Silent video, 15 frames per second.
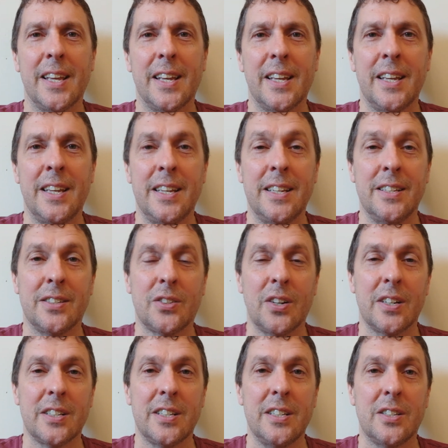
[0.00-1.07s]
He's
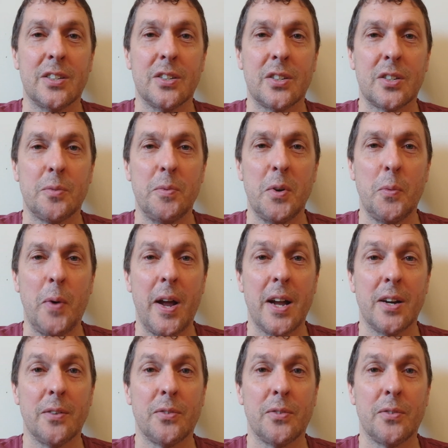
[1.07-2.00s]
trying to teach us to be aware